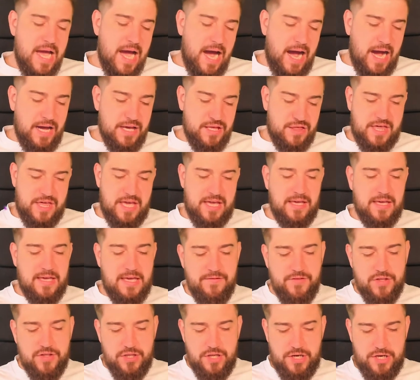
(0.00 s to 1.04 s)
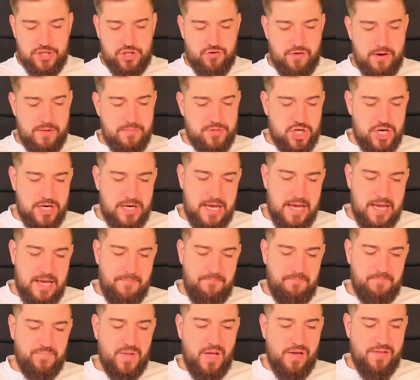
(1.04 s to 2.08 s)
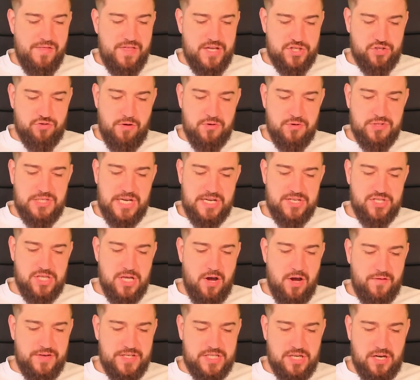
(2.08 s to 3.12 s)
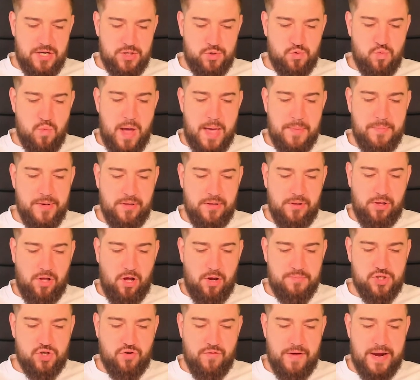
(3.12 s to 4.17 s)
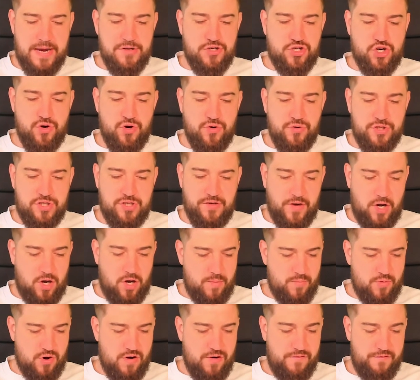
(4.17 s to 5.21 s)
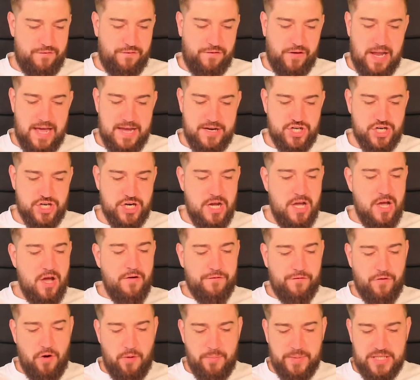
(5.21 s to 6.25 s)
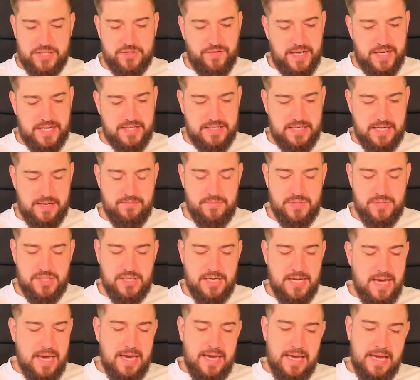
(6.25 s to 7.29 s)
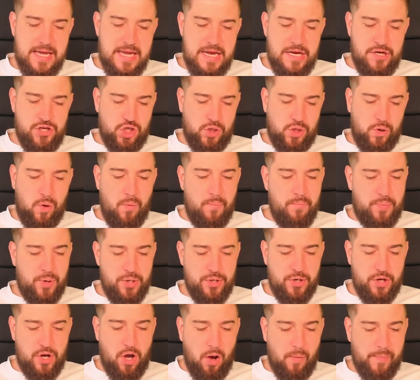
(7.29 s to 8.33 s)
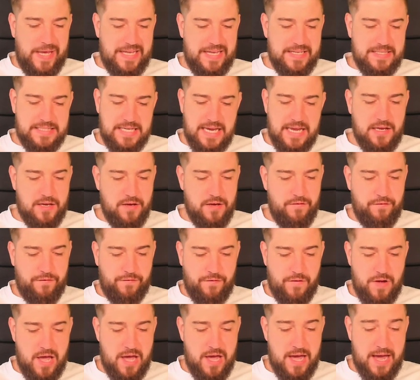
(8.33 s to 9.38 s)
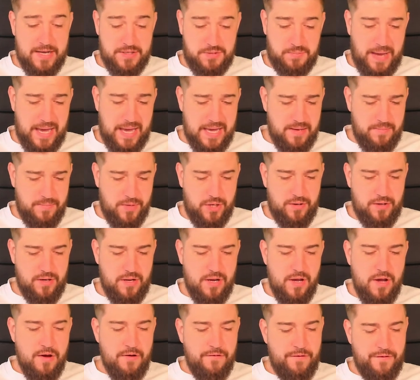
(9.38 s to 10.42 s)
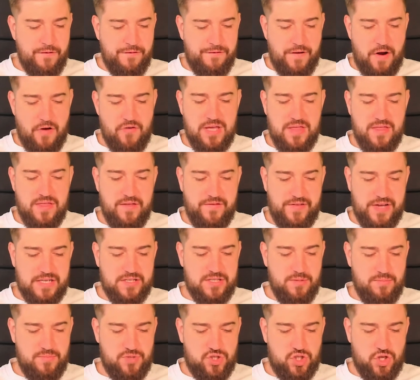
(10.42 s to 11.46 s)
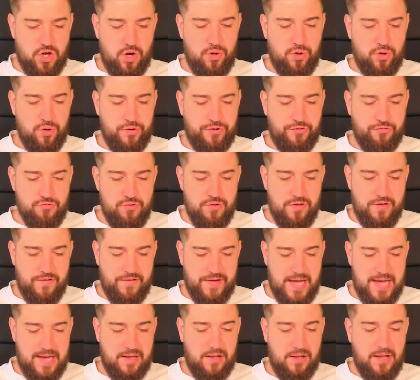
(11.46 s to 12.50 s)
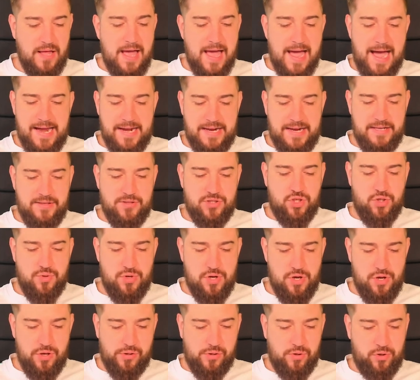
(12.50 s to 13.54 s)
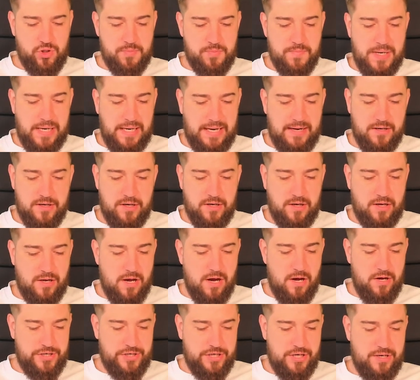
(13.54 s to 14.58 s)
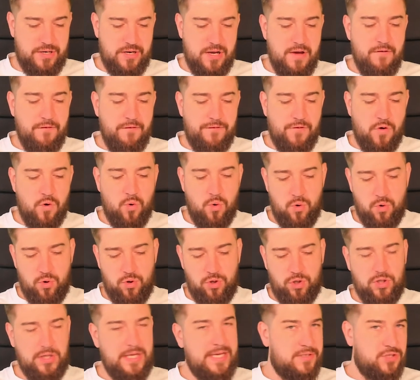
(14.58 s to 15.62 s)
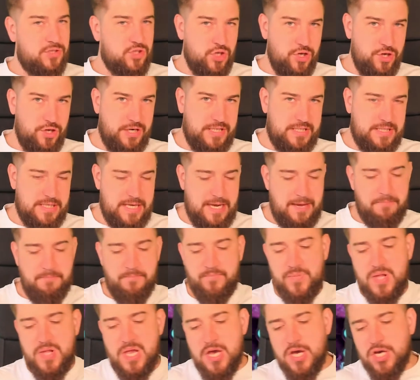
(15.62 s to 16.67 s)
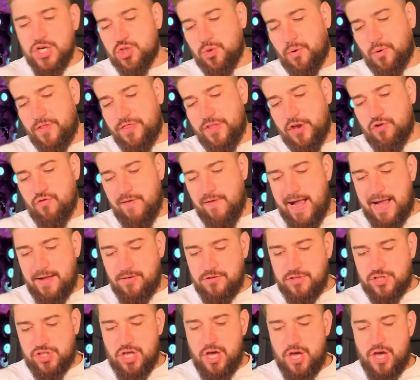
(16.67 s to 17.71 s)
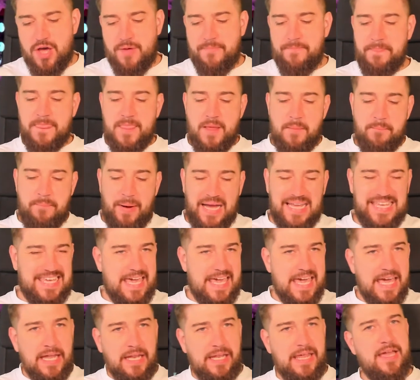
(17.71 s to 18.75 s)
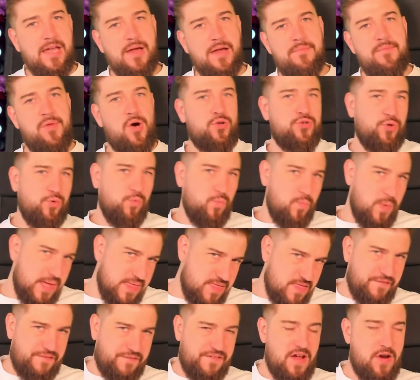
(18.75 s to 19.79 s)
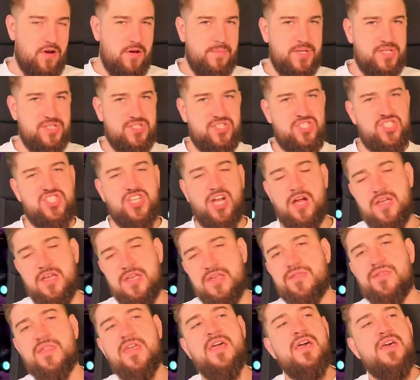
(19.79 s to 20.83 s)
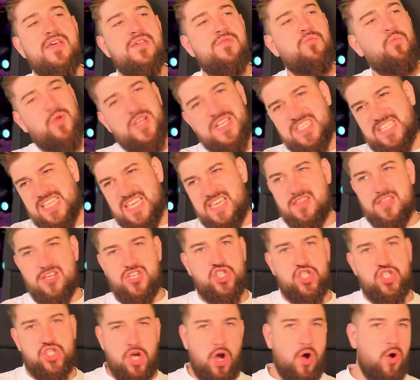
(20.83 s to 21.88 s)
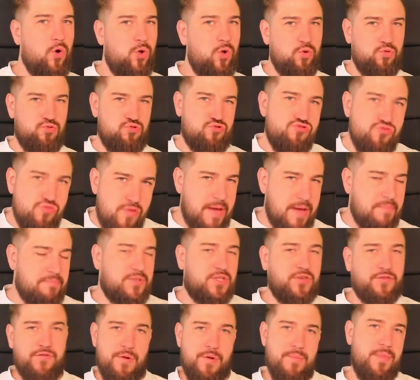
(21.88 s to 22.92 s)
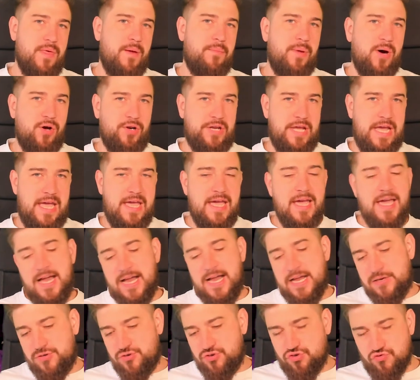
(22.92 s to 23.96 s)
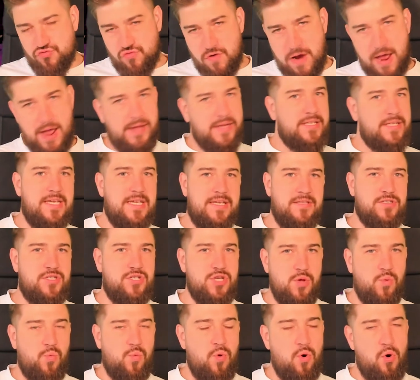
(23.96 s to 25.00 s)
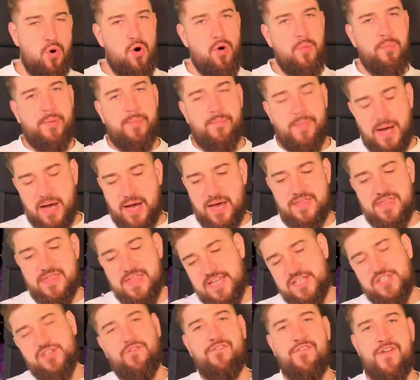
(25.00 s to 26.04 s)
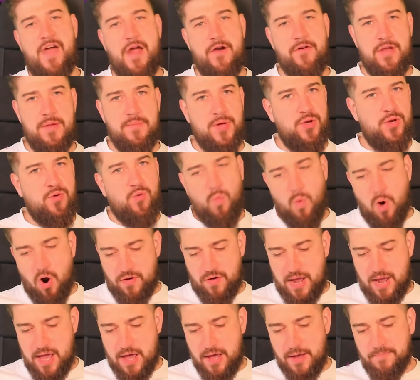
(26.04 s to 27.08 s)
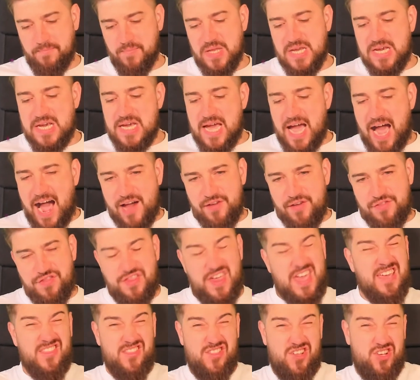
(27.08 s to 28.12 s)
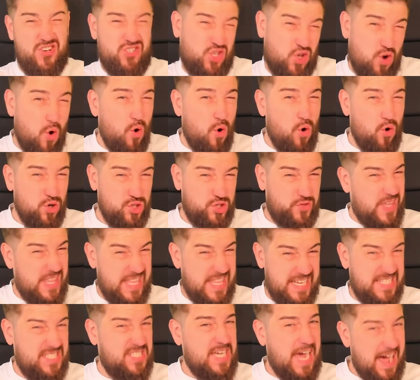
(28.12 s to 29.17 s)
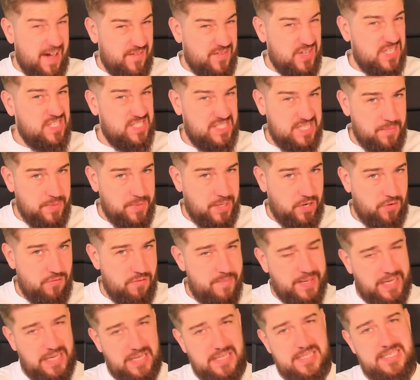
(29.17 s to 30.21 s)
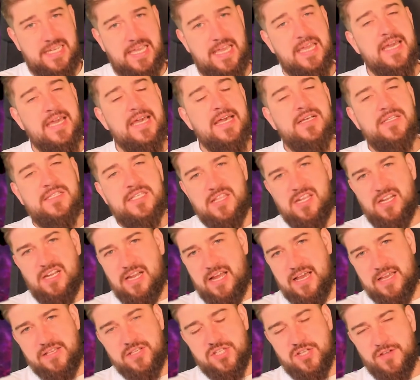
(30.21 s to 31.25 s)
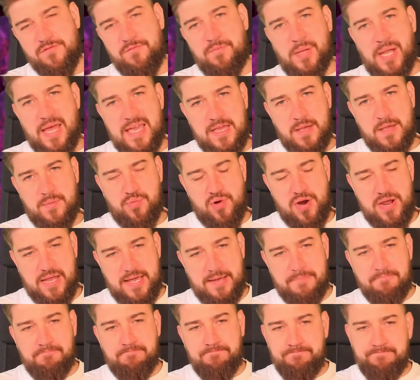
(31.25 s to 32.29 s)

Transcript: I think, given the description here, this grotesquely oversized weapon lops great chunks of armor and flesh from its victims, each lump and gobbet taken as payment for ferrying the victim's soul through the veil and into Nurgle's malignant garden for all eternity. So on the grounds that by killing a model with the Pheromone Site, we see the soul ripped from the body and dragged into the warp by this Ferryman warrior, I think there's cause for this to have a similar ability to the likes of Plaguebringer.